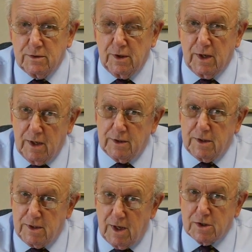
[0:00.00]
you got a
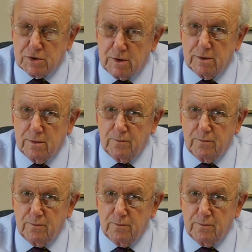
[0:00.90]
deduction,